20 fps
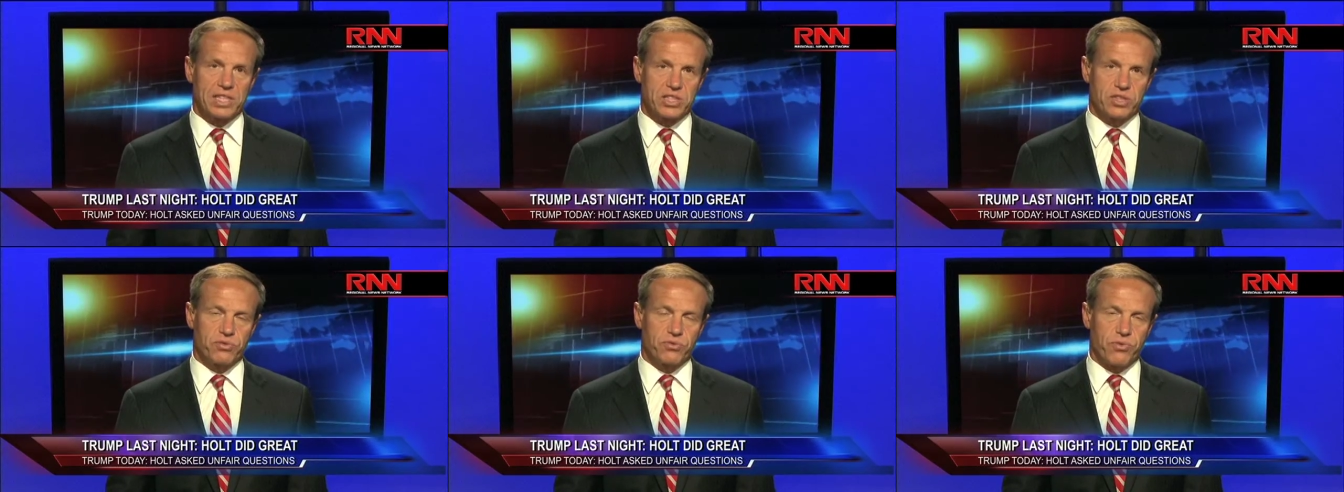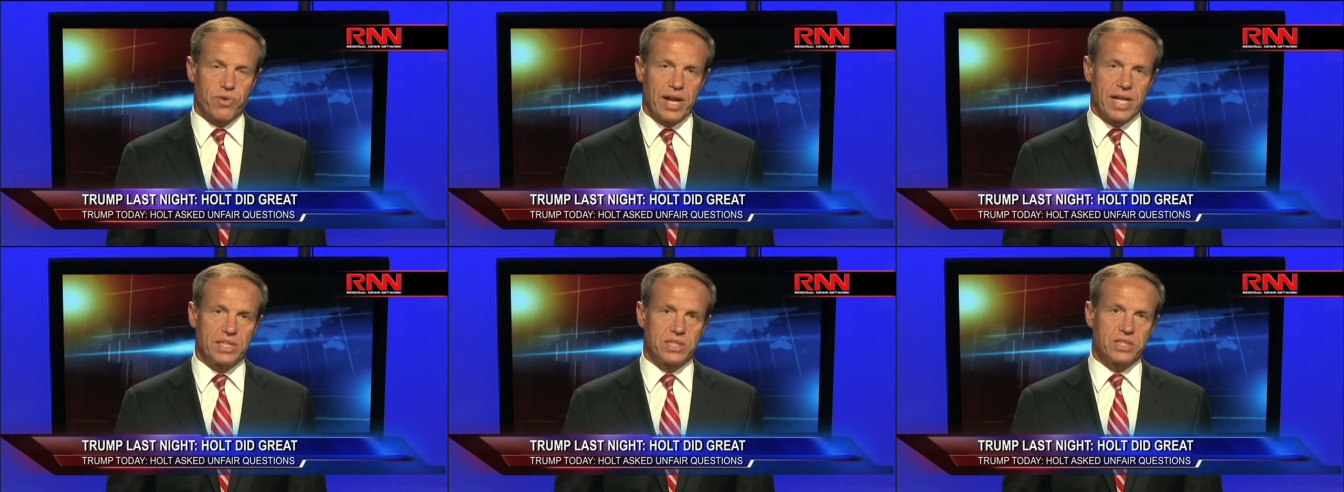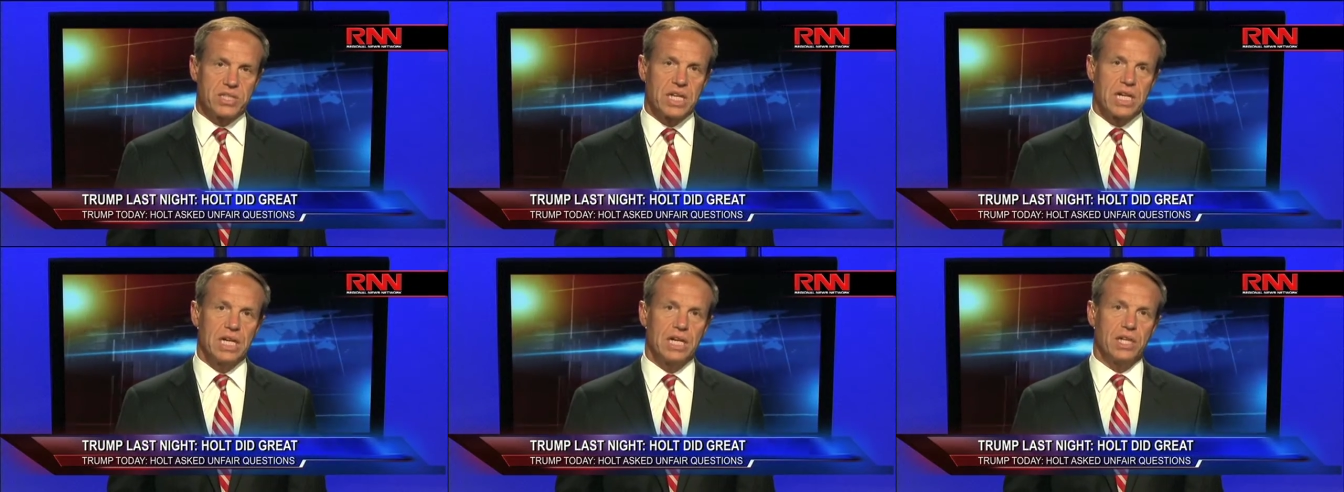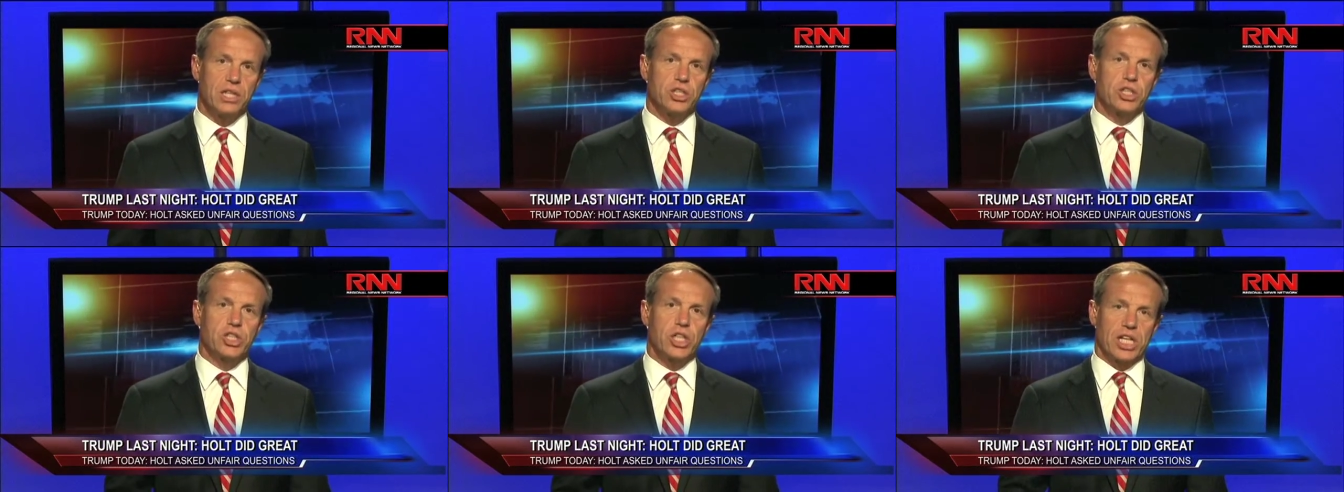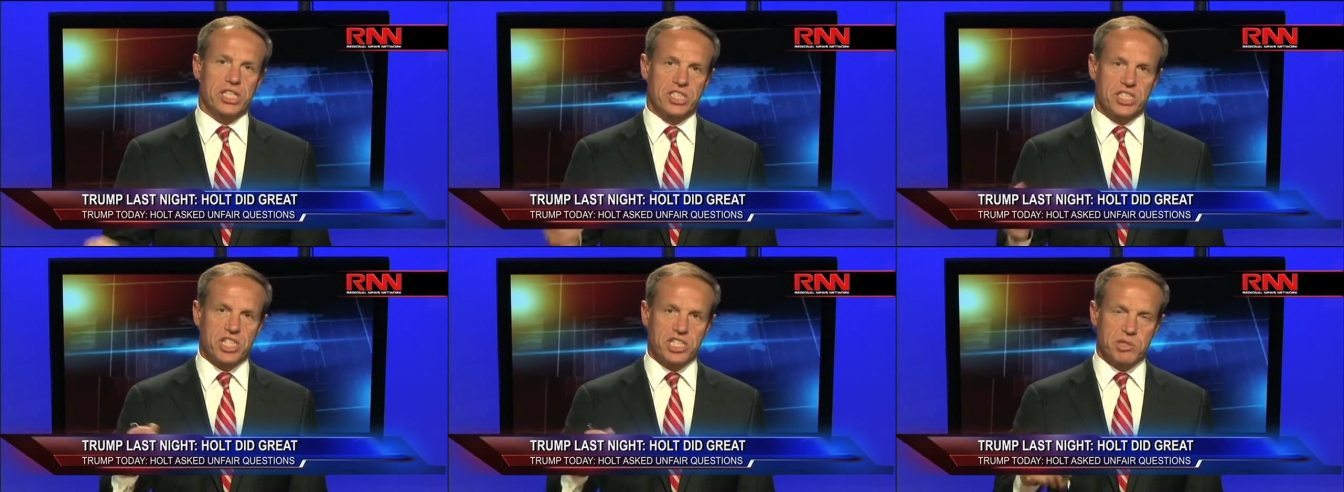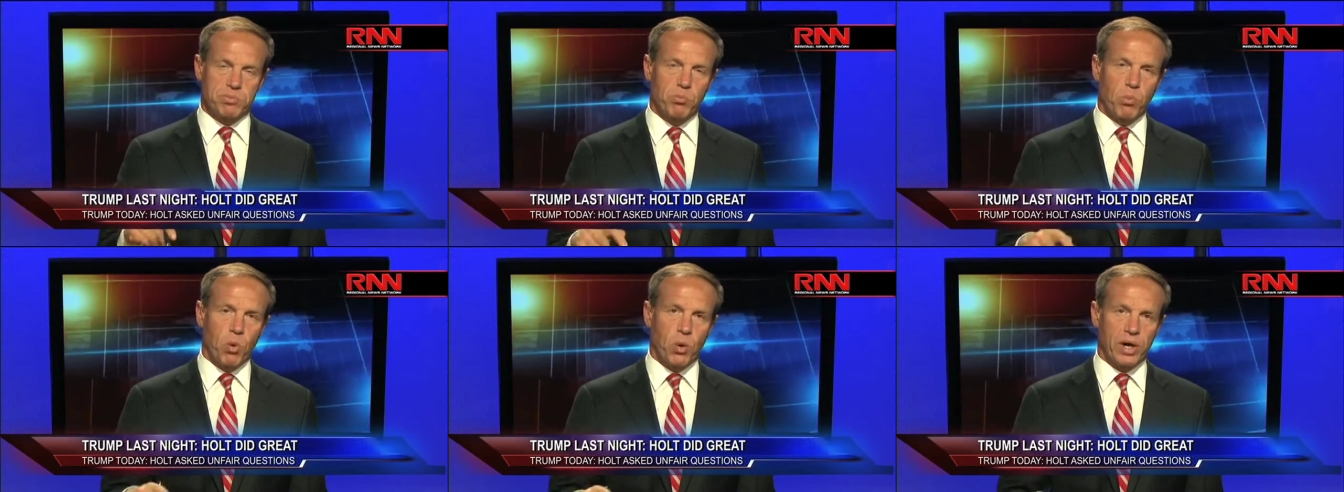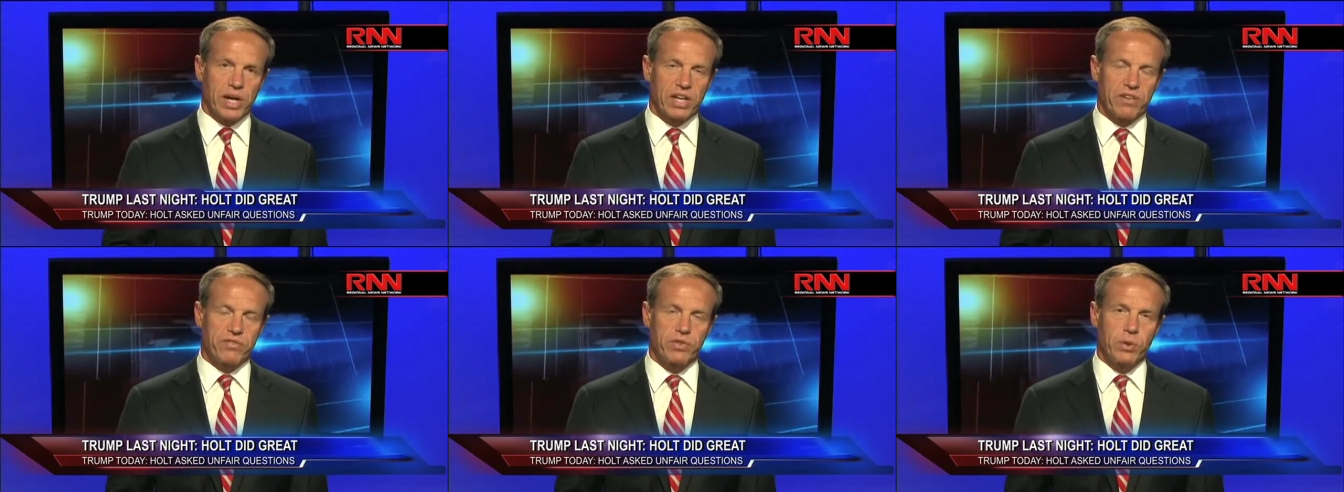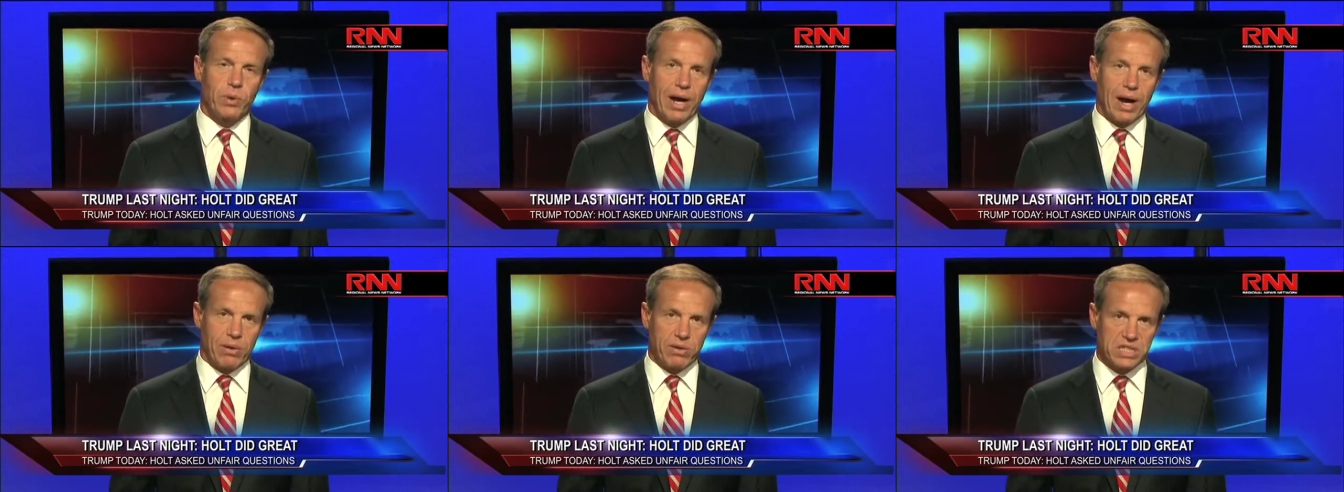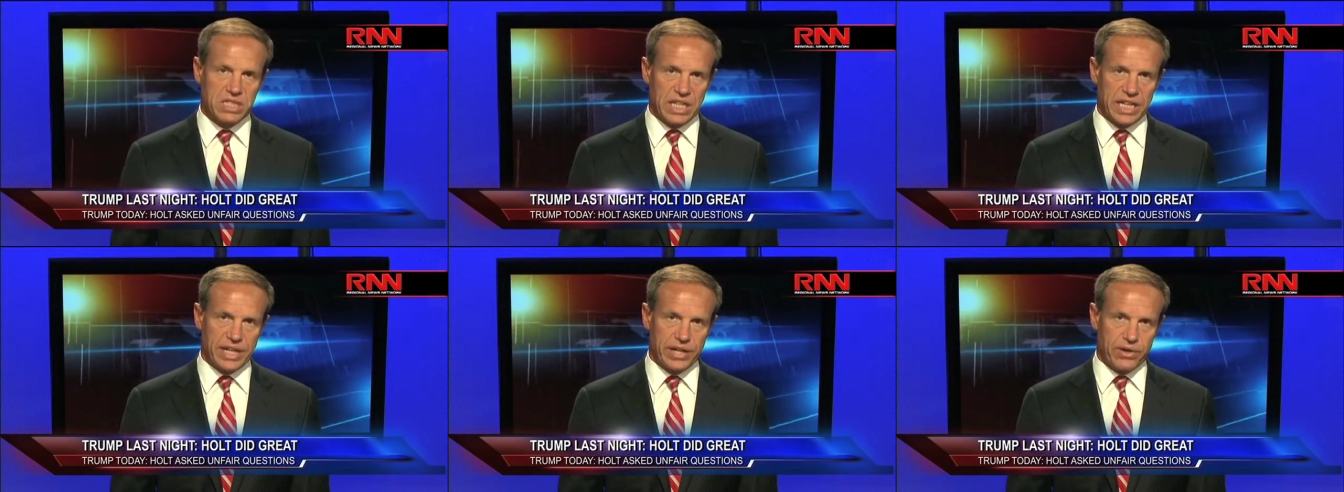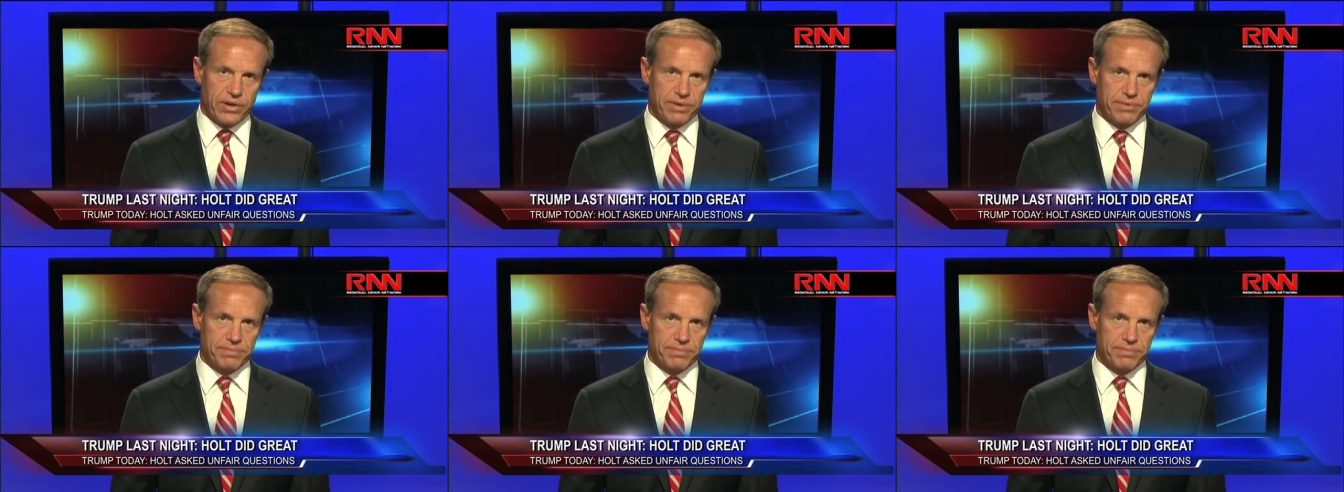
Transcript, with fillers: and Friends just this morning, a few hours later.